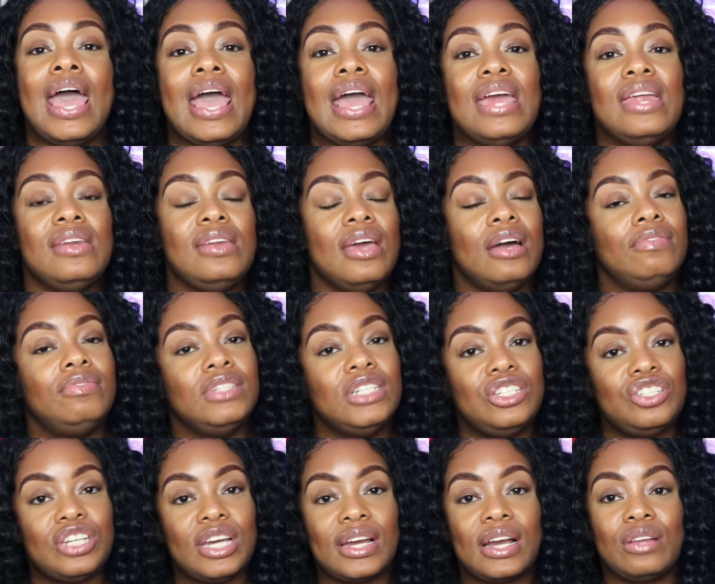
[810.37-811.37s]
And definitely
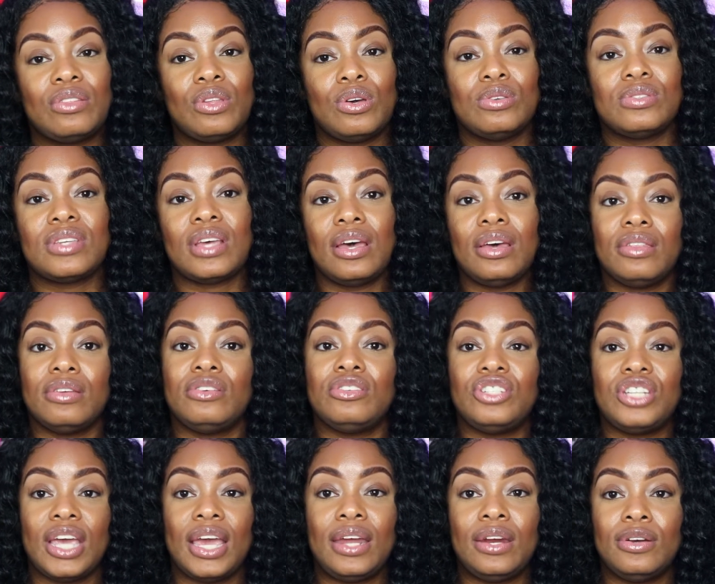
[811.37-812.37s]
check out those other
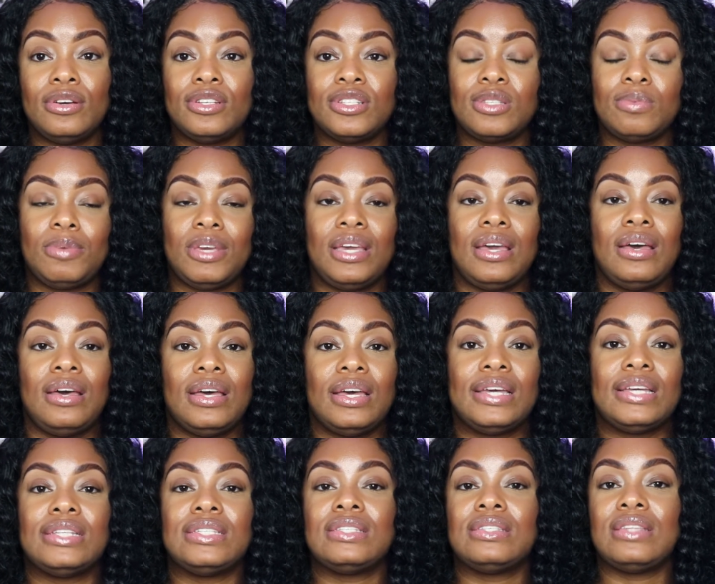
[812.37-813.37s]
channels,
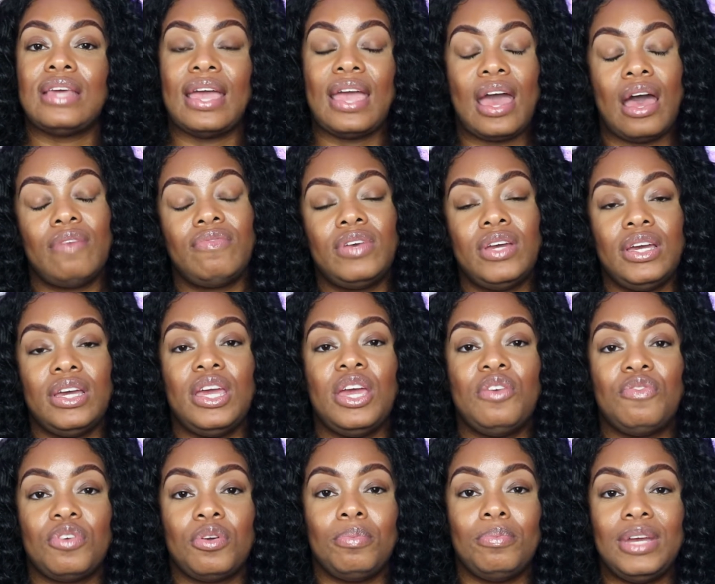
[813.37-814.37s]
because they have good
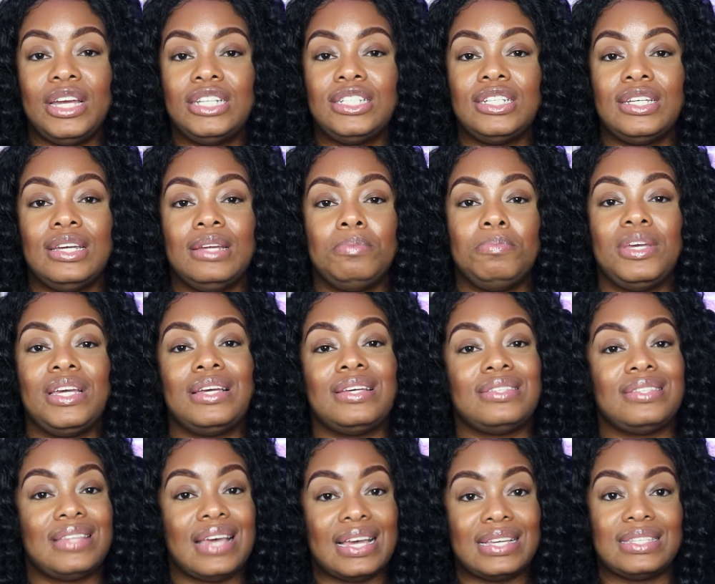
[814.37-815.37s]
information,
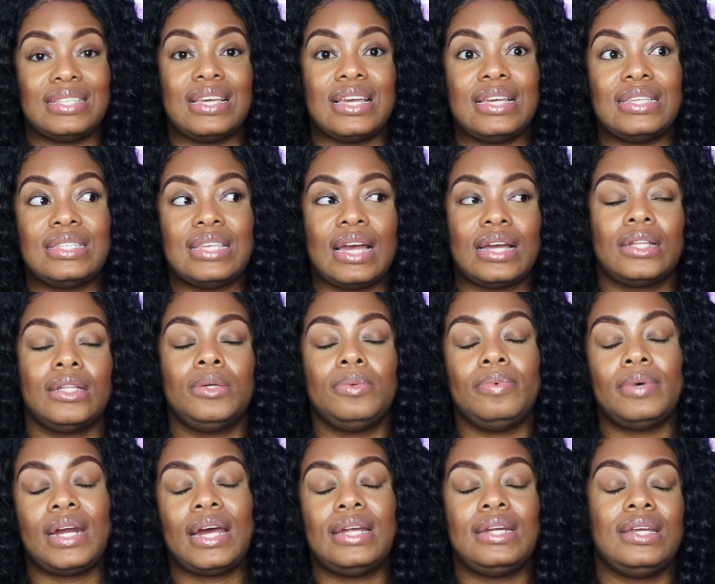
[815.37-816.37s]
because that's exactly
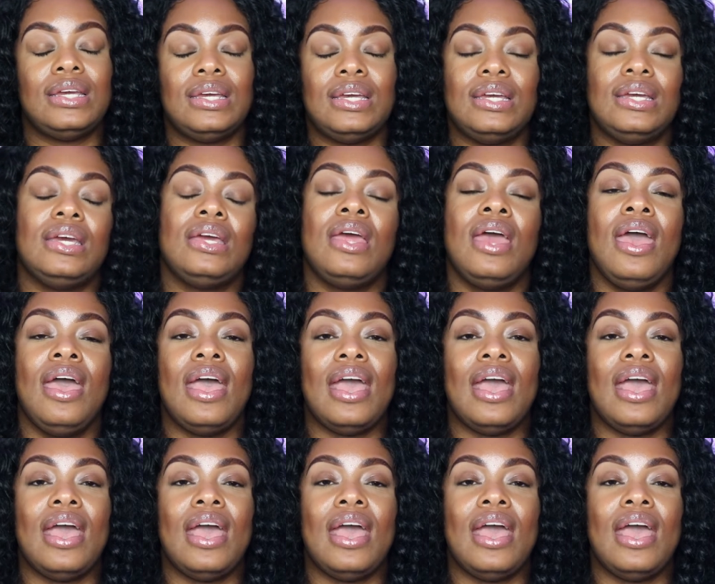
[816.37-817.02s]
what I did.